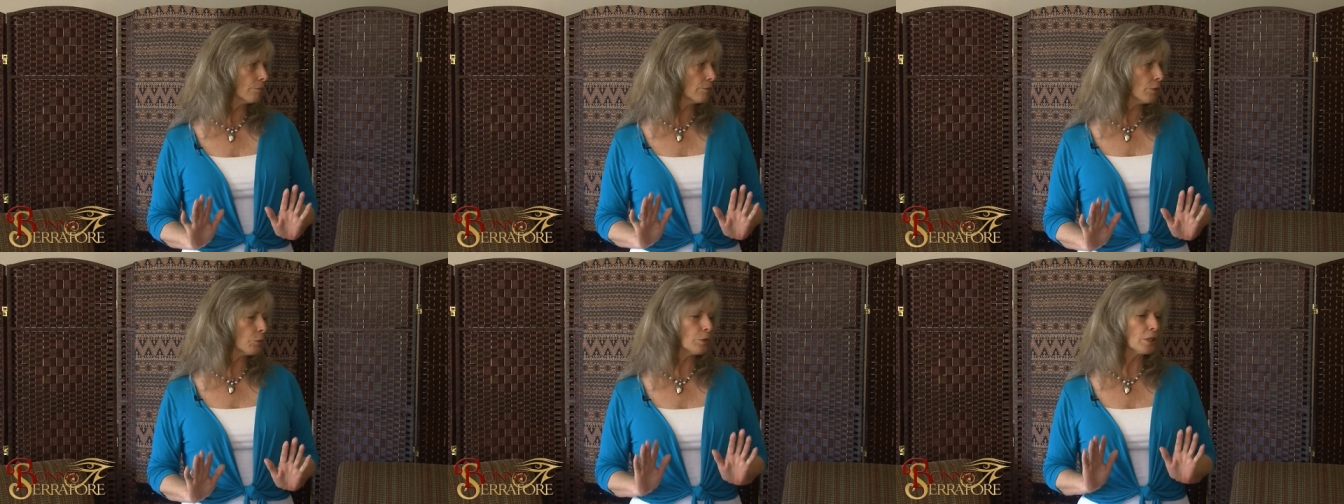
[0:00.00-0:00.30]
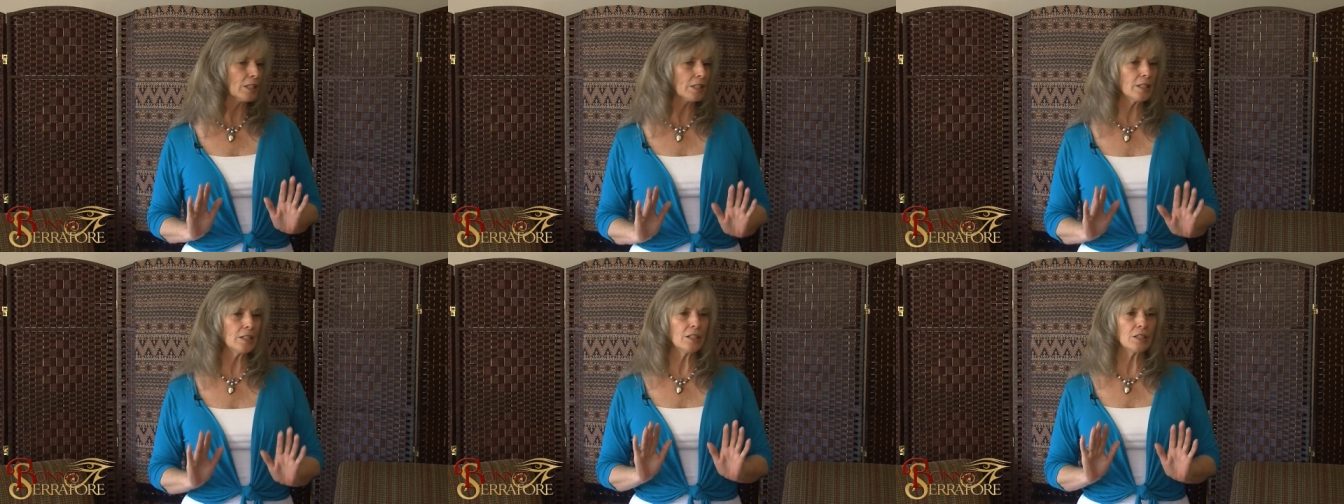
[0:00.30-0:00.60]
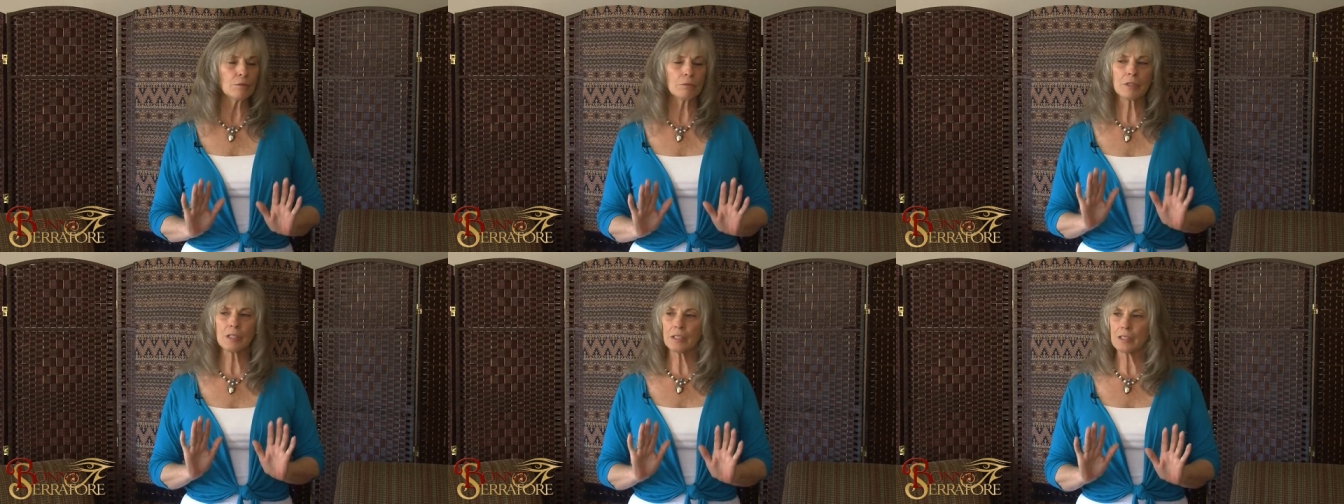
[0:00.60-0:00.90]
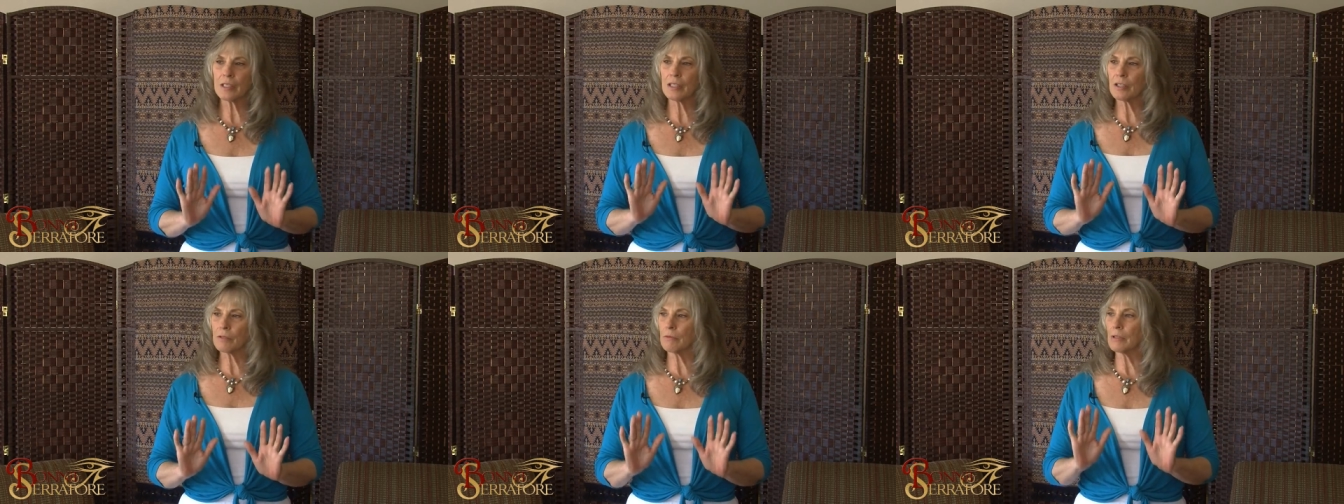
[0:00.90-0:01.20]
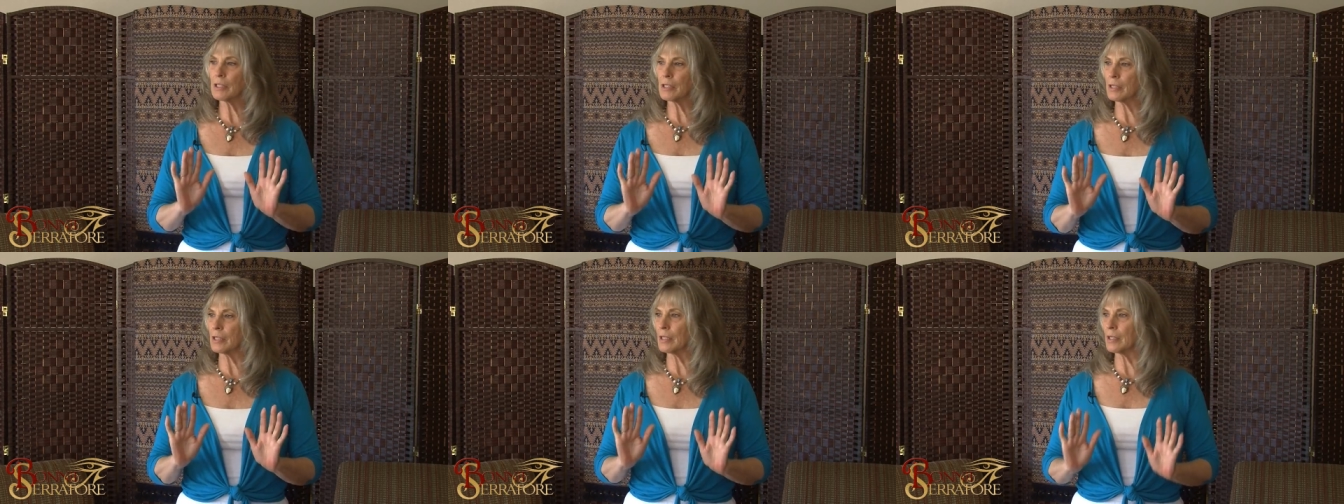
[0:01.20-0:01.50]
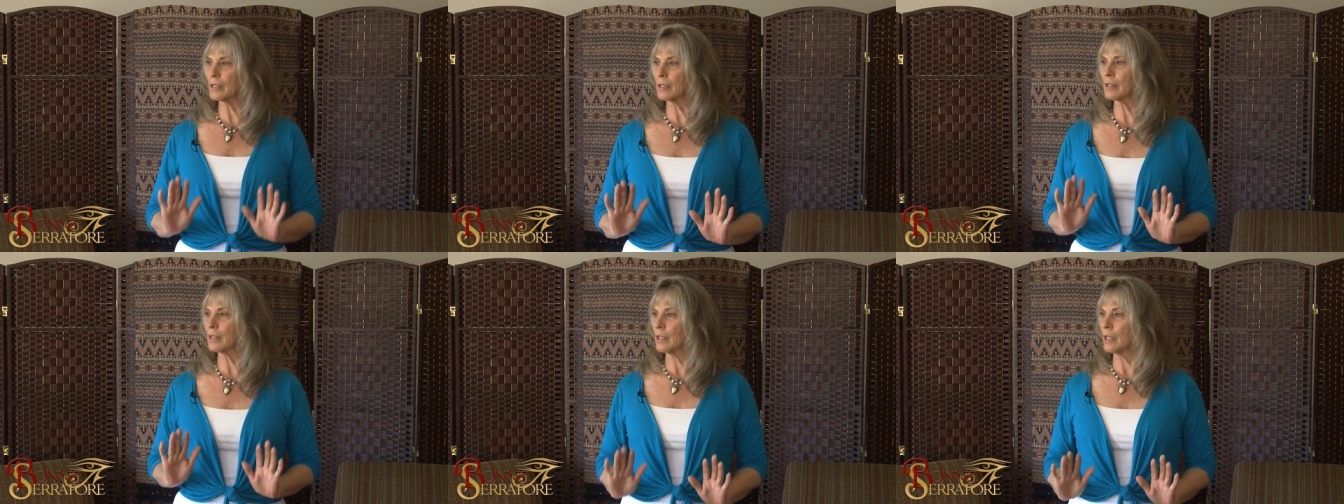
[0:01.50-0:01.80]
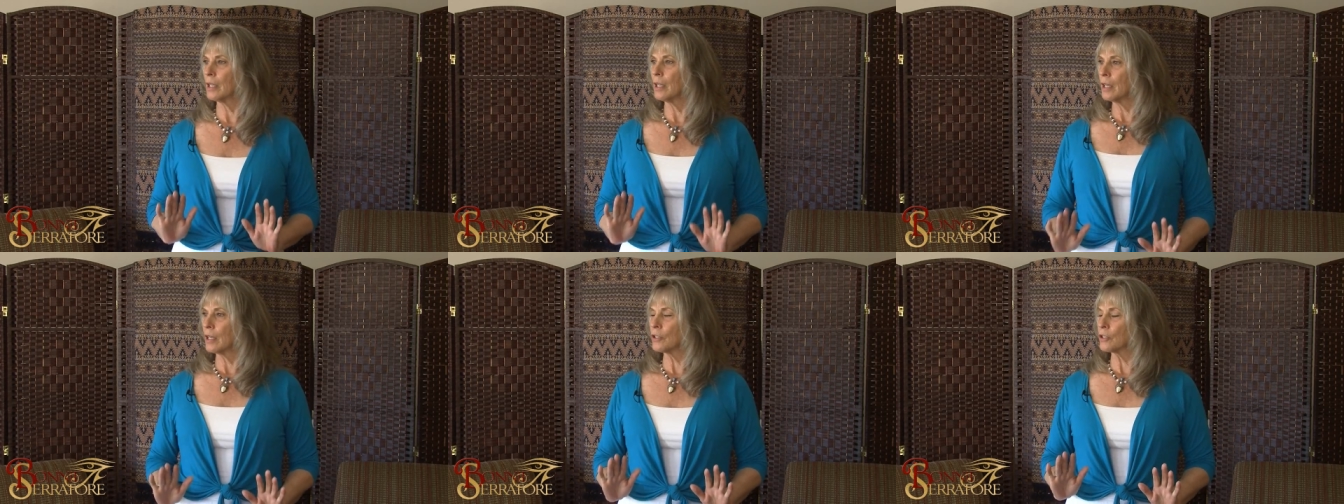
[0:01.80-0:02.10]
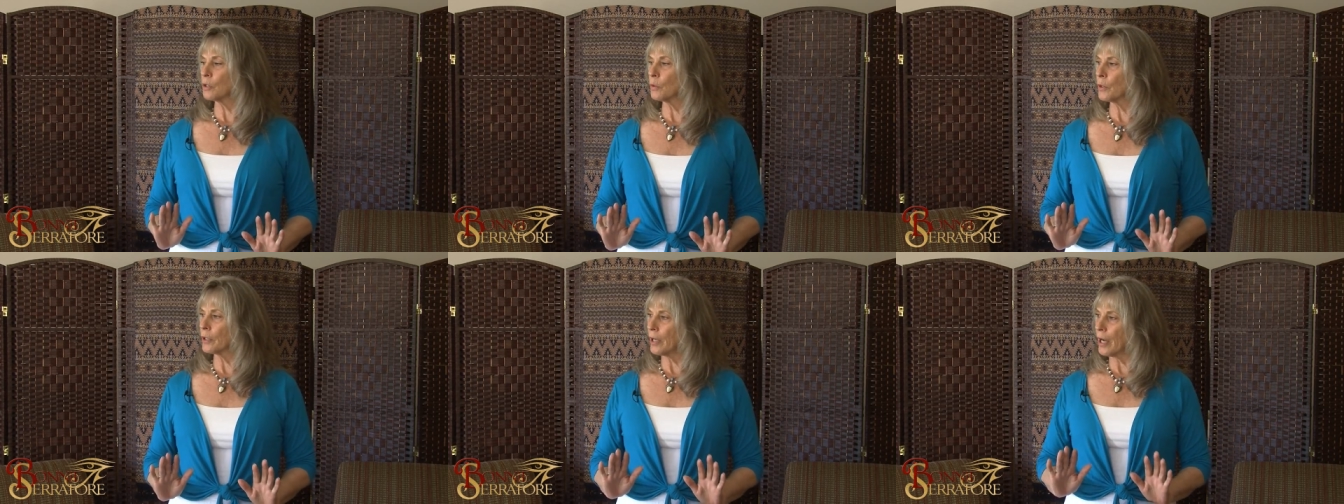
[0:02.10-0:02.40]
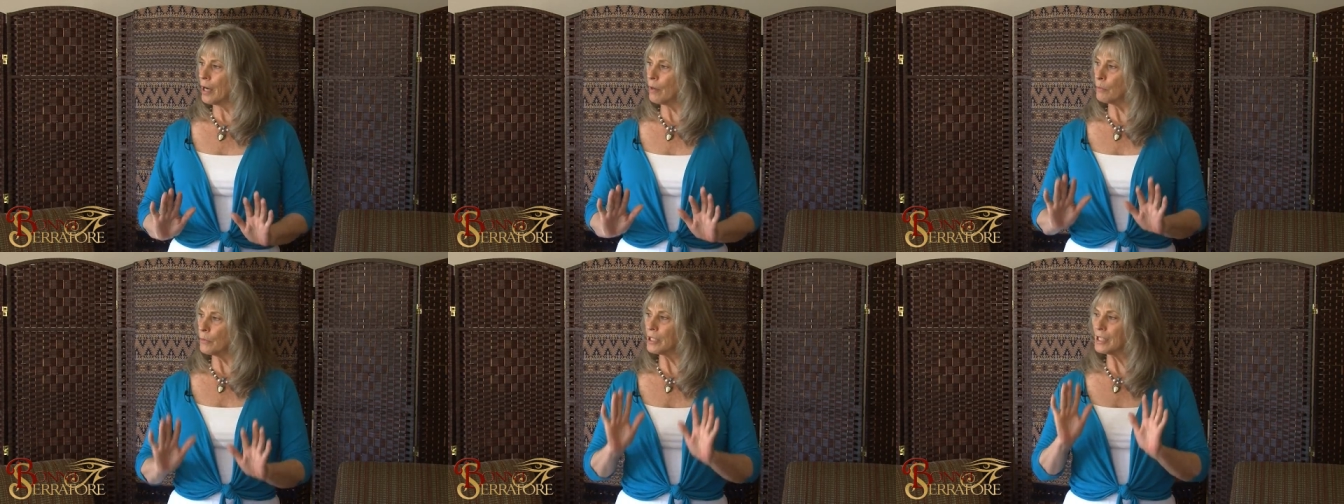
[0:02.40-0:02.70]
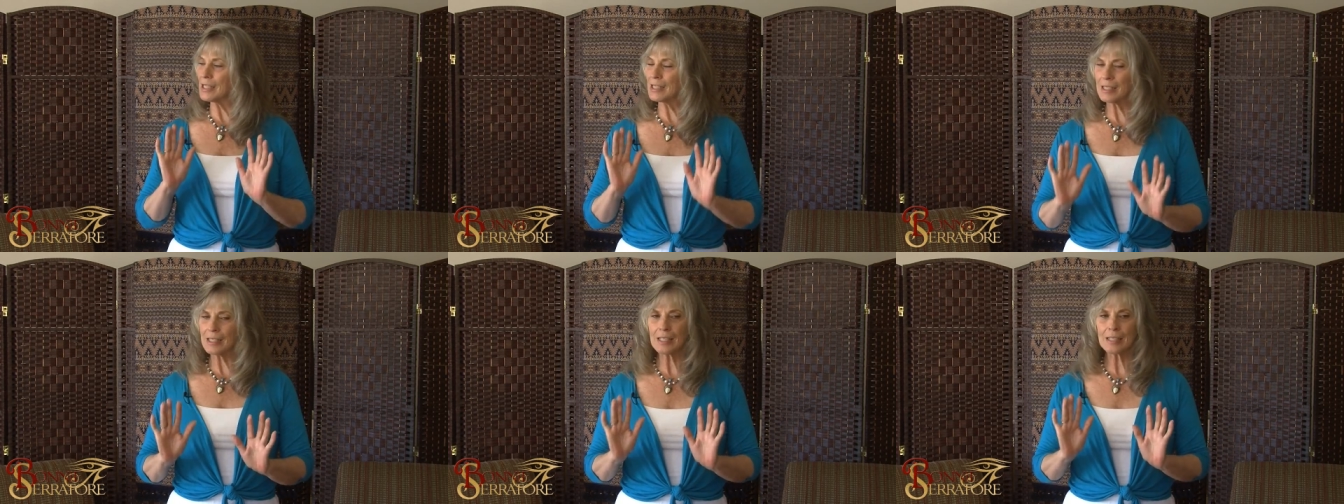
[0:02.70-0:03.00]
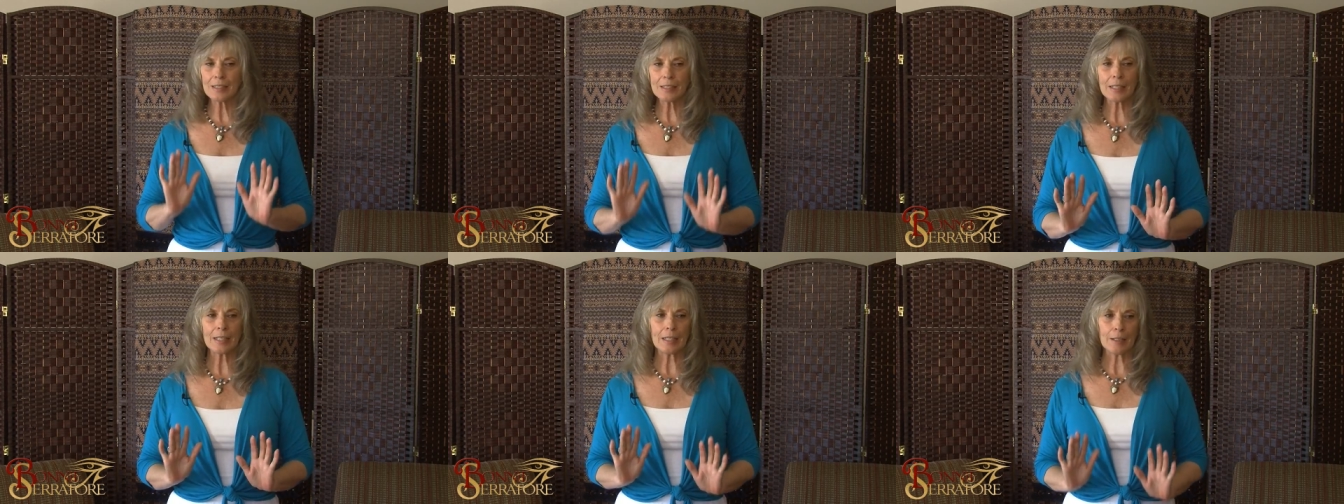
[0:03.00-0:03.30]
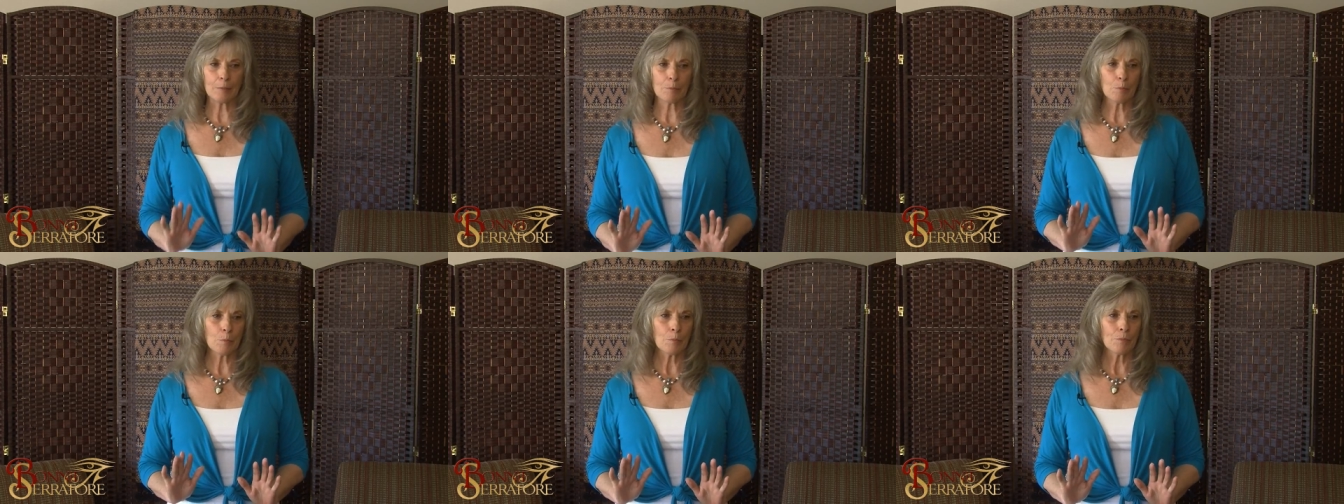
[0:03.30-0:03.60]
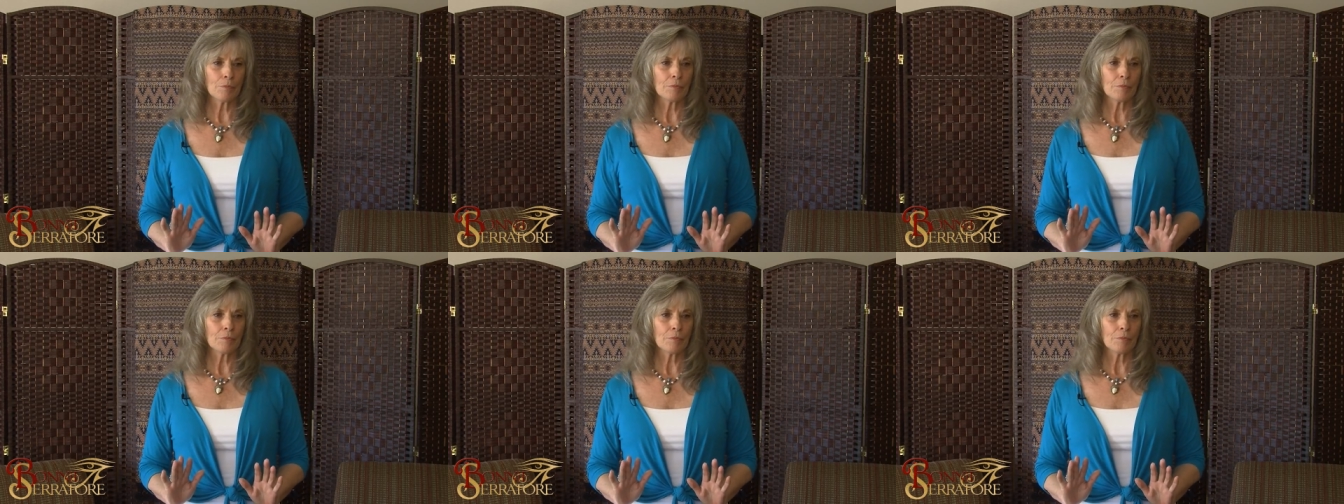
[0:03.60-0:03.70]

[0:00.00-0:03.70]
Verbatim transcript: Resist, resist, resist. So when I'm resisting,